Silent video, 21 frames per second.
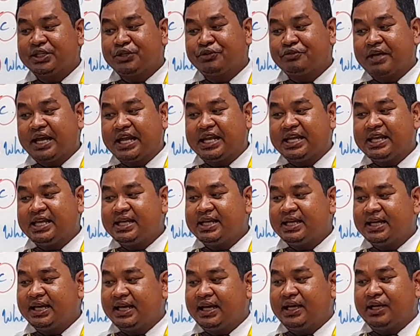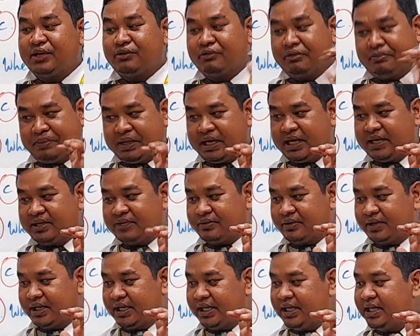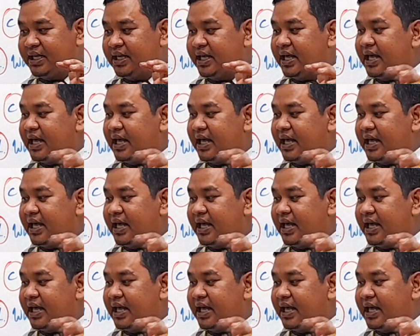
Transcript: already and repeat, right?